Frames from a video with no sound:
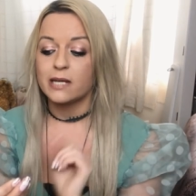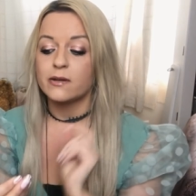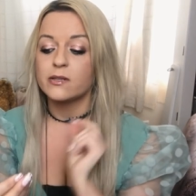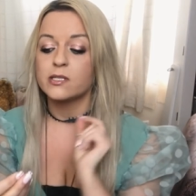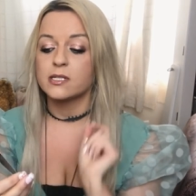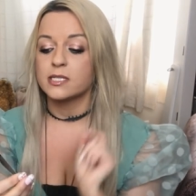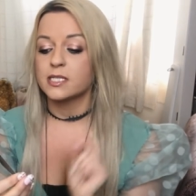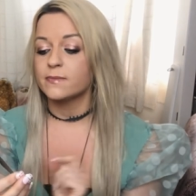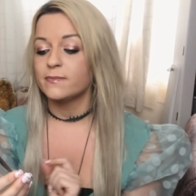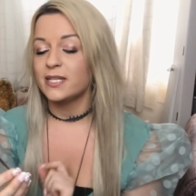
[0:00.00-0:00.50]
Now, it
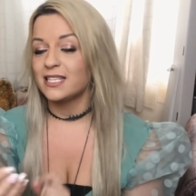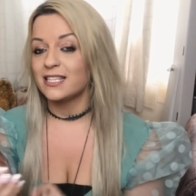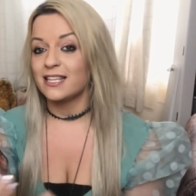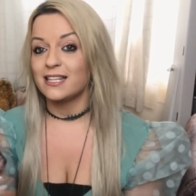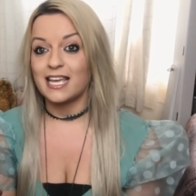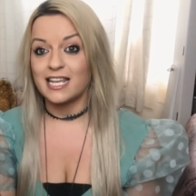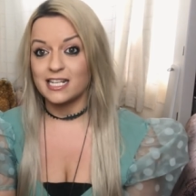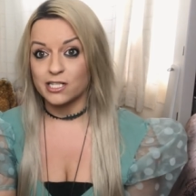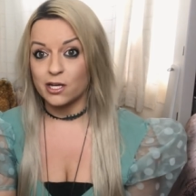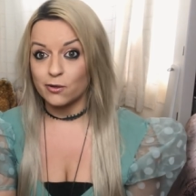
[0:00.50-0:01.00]
doesn't mean that
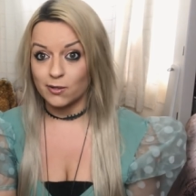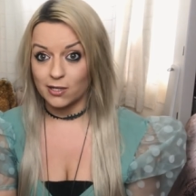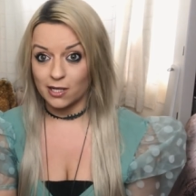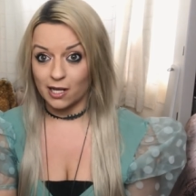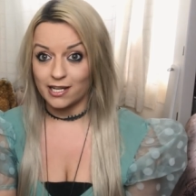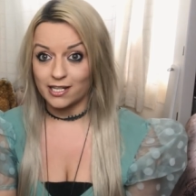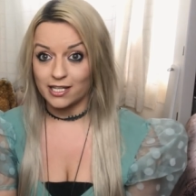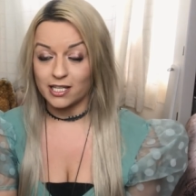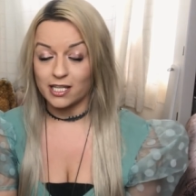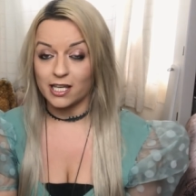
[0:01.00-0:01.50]
they don't
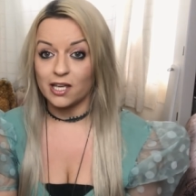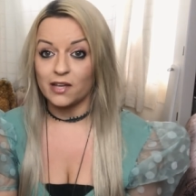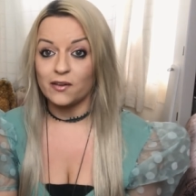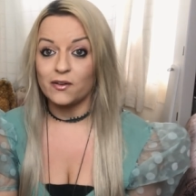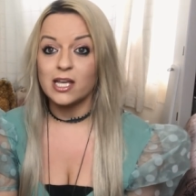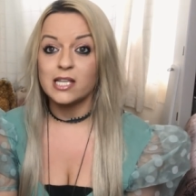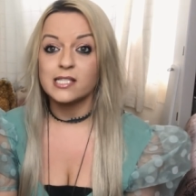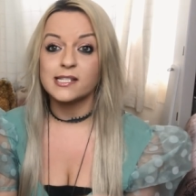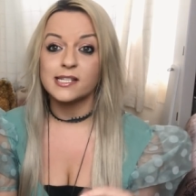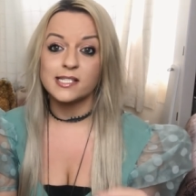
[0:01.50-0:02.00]
like you,
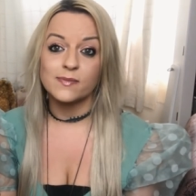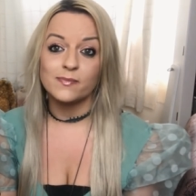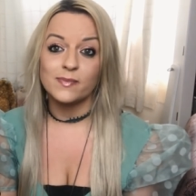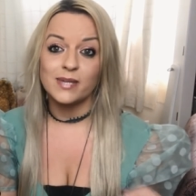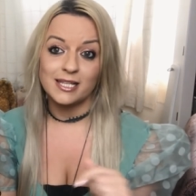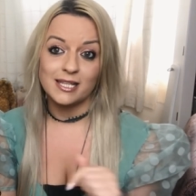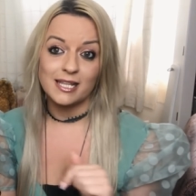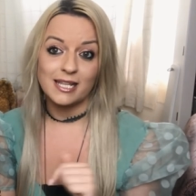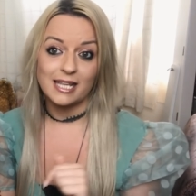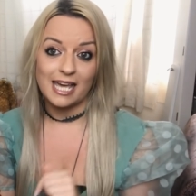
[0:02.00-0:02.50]
it doesn't
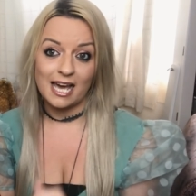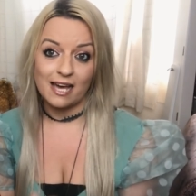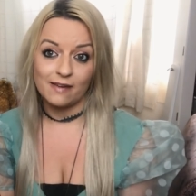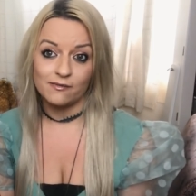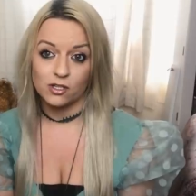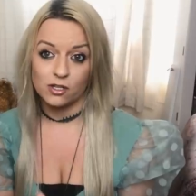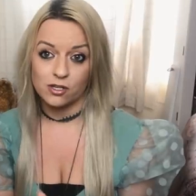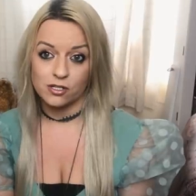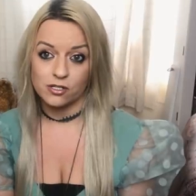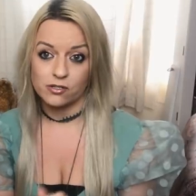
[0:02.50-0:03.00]
mean that they
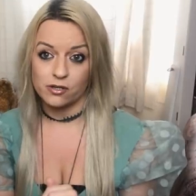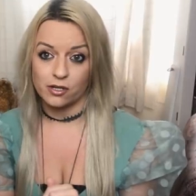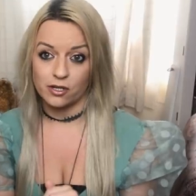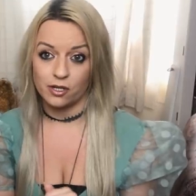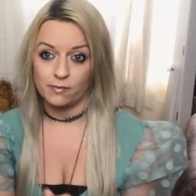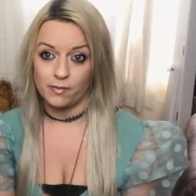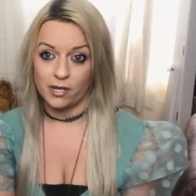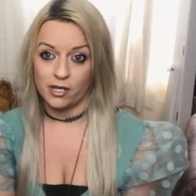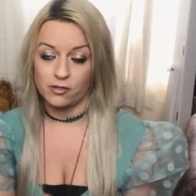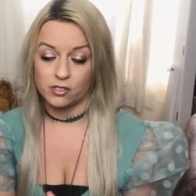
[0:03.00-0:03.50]
haven't got strong
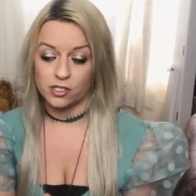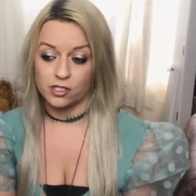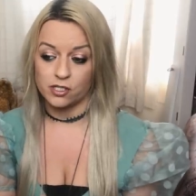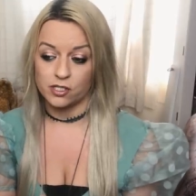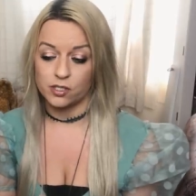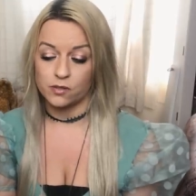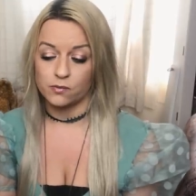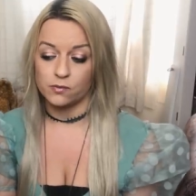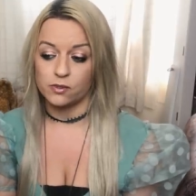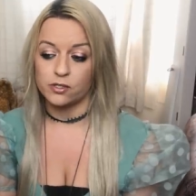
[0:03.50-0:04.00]
emotions
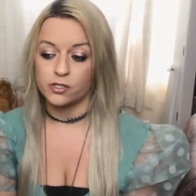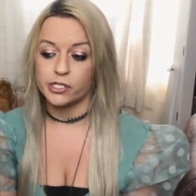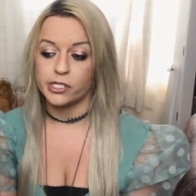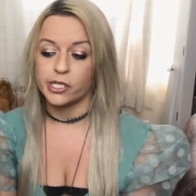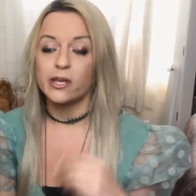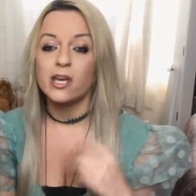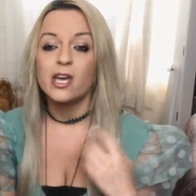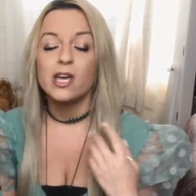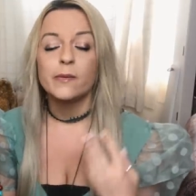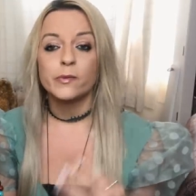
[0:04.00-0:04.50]
towards
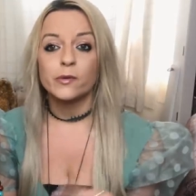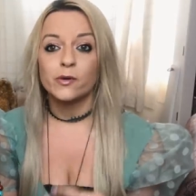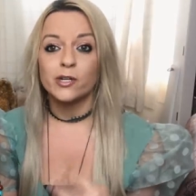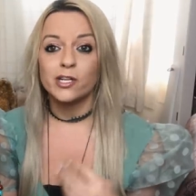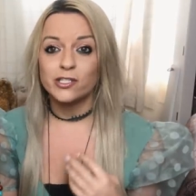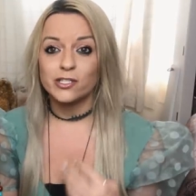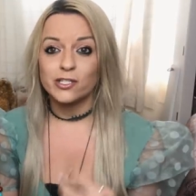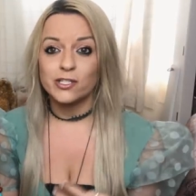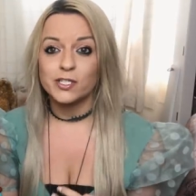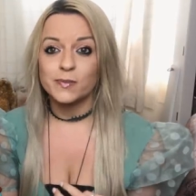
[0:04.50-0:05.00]
you, but what
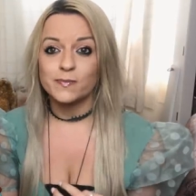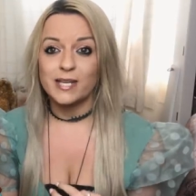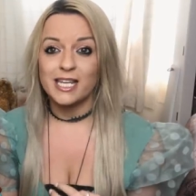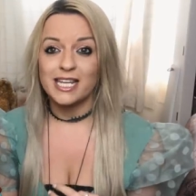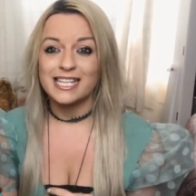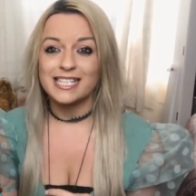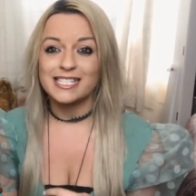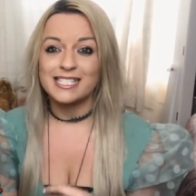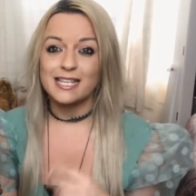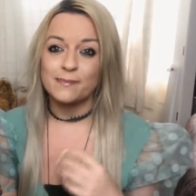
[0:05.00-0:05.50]
it does
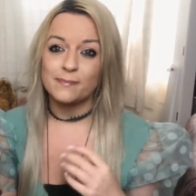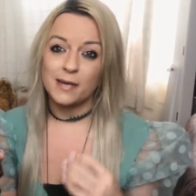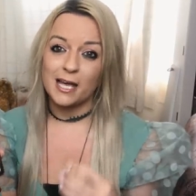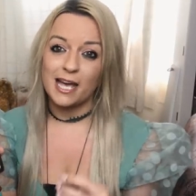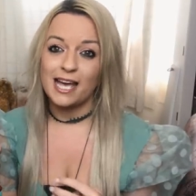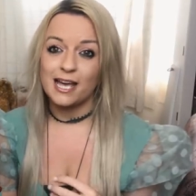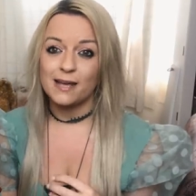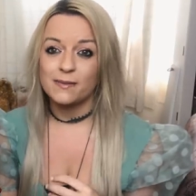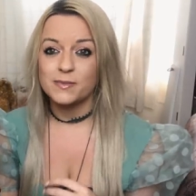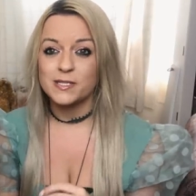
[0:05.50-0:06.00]
mean is that
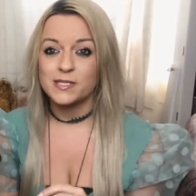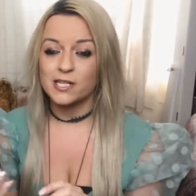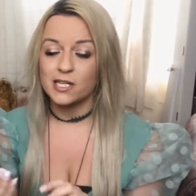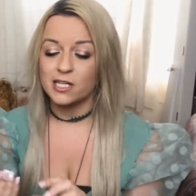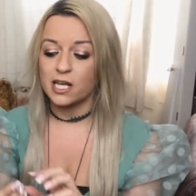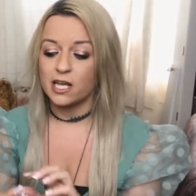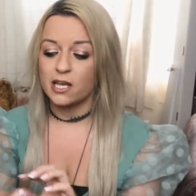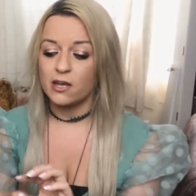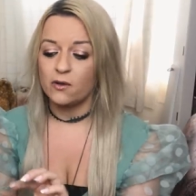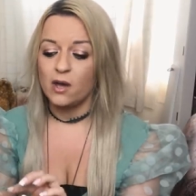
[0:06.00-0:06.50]
perhaps, you
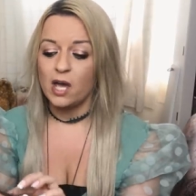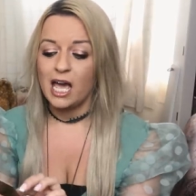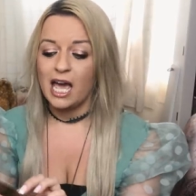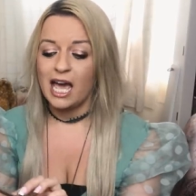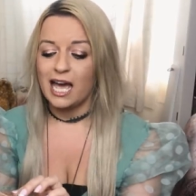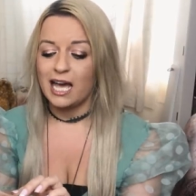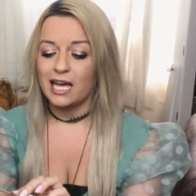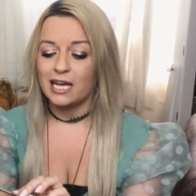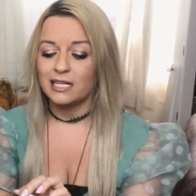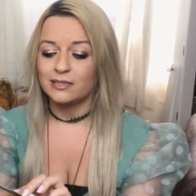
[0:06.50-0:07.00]
know,
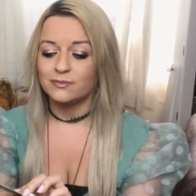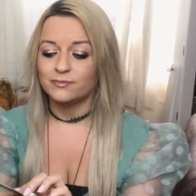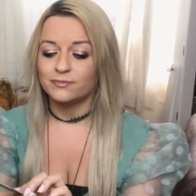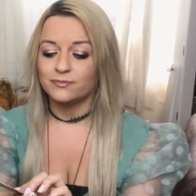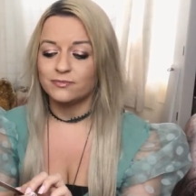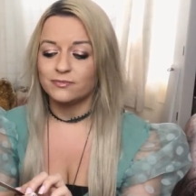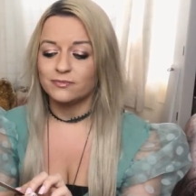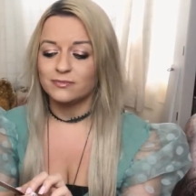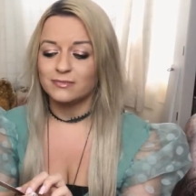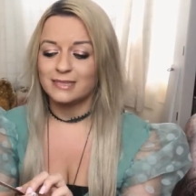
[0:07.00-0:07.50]

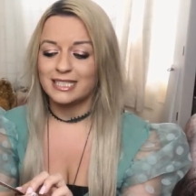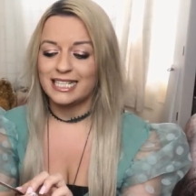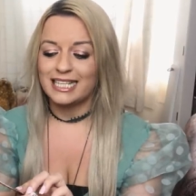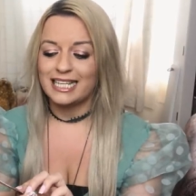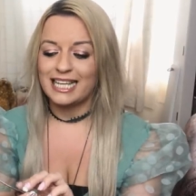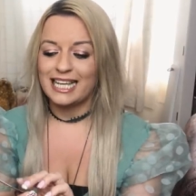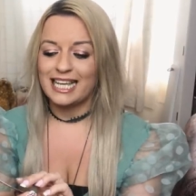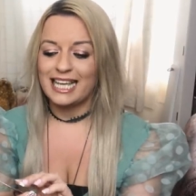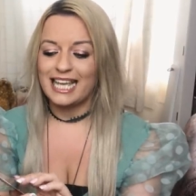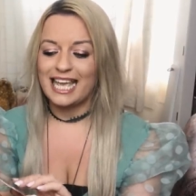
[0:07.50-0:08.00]
um,
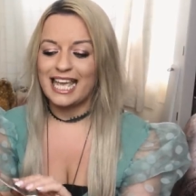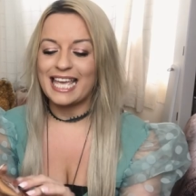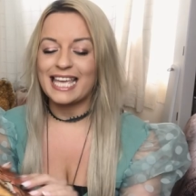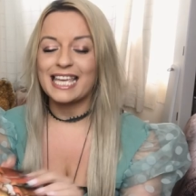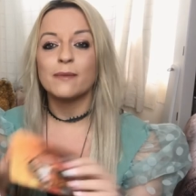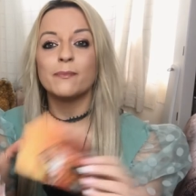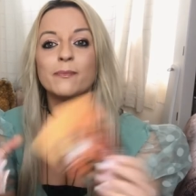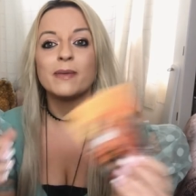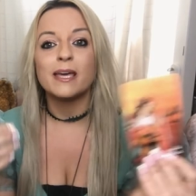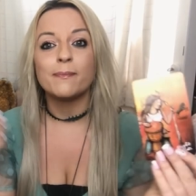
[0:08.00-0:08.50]
it
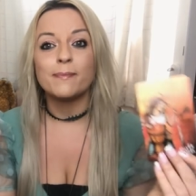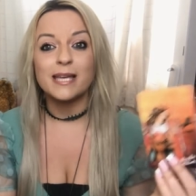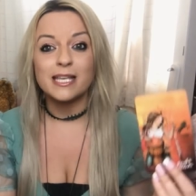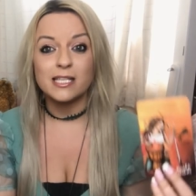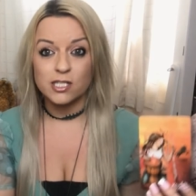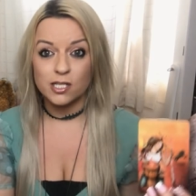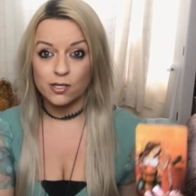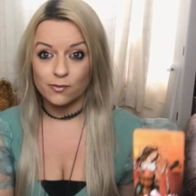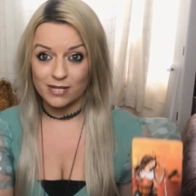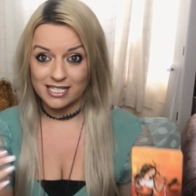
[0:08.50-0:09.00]
can be a bit
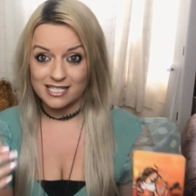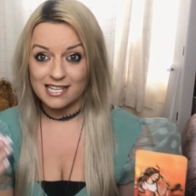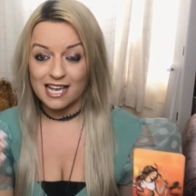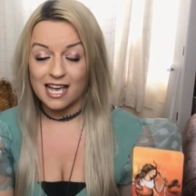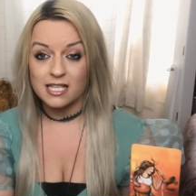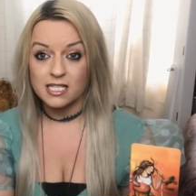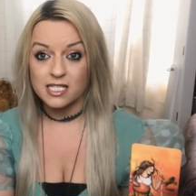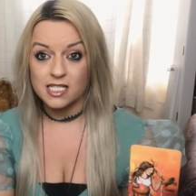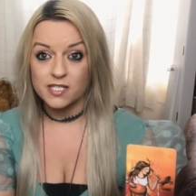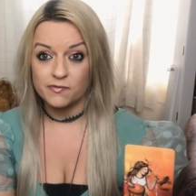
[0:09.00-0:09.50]
too
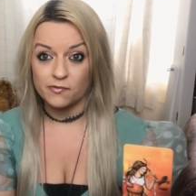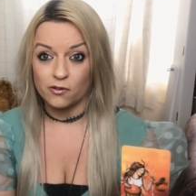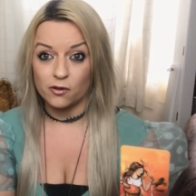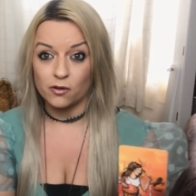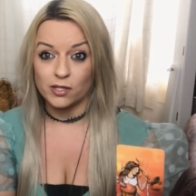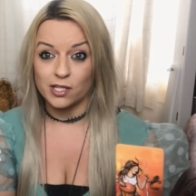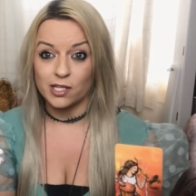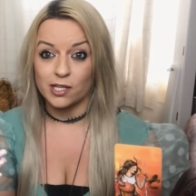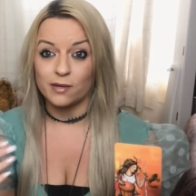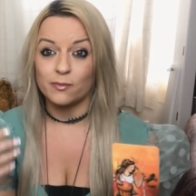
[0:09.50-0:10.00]
intense
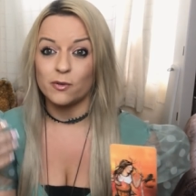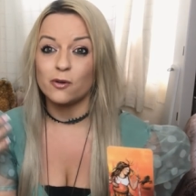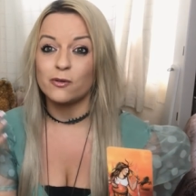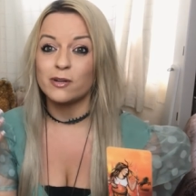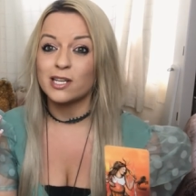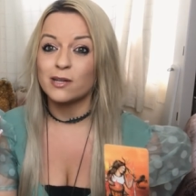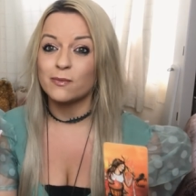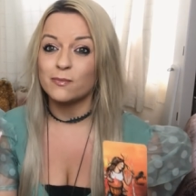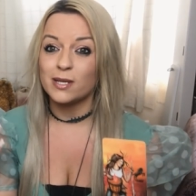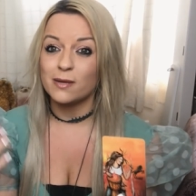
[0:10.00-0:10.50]
for them or
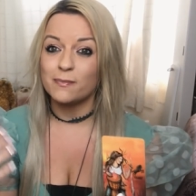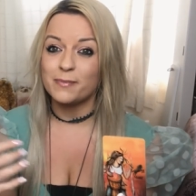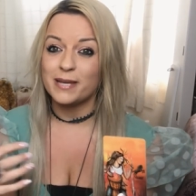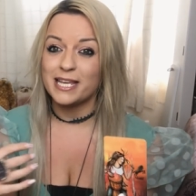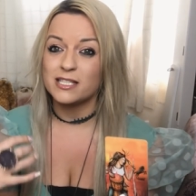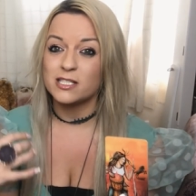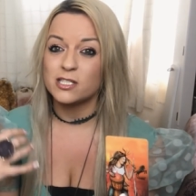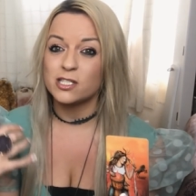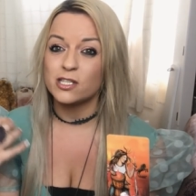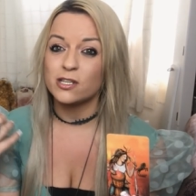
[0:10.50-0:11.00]
it can be a
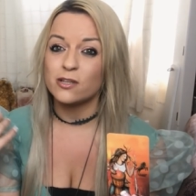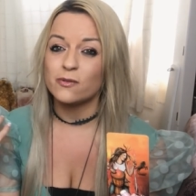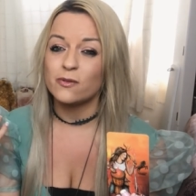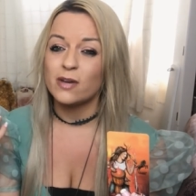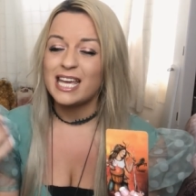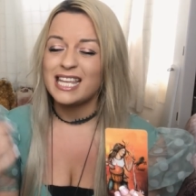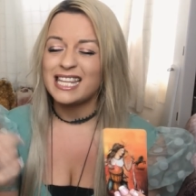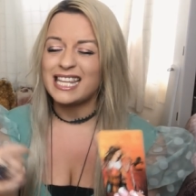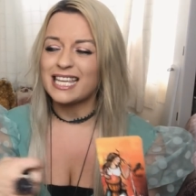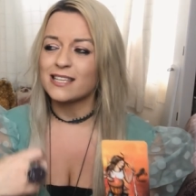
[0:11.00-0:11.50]
bit too
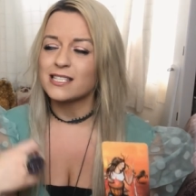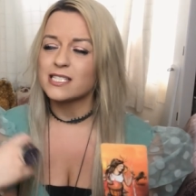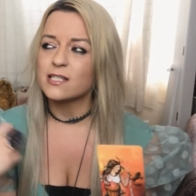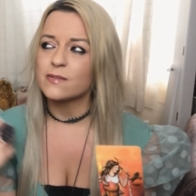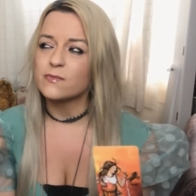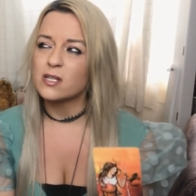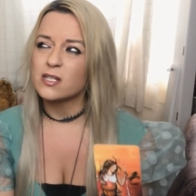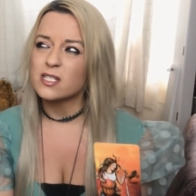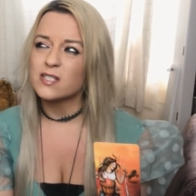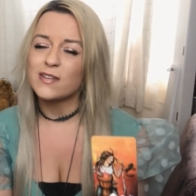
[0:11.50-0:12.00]
they can
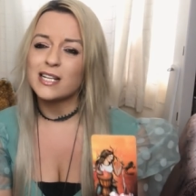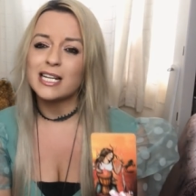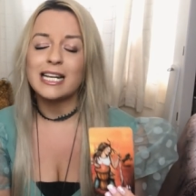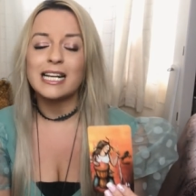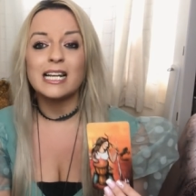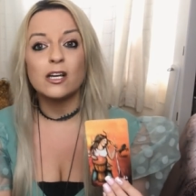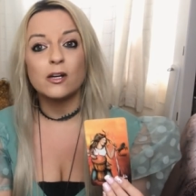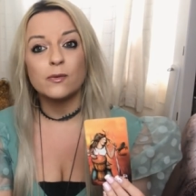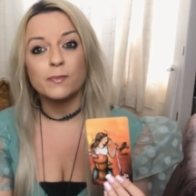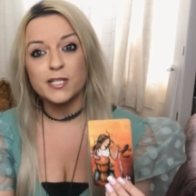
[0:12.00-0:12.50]
sometimes feel a
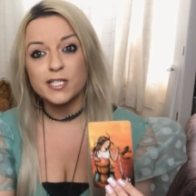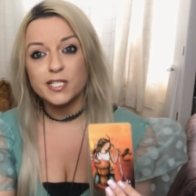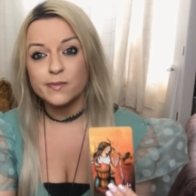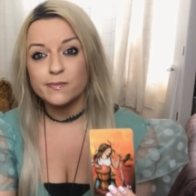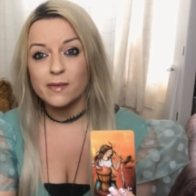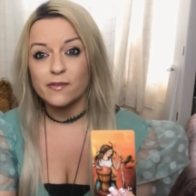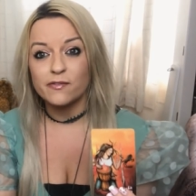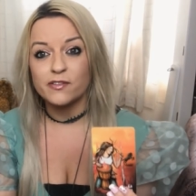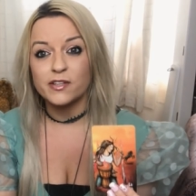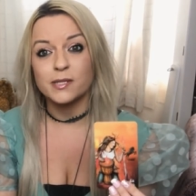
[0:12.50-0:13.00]
little bit
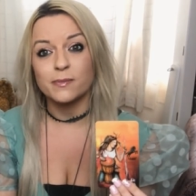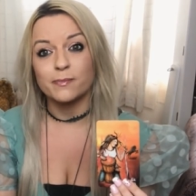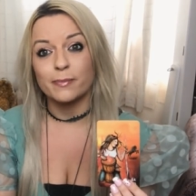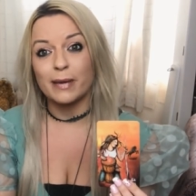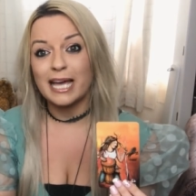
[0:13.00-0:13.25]
smothered and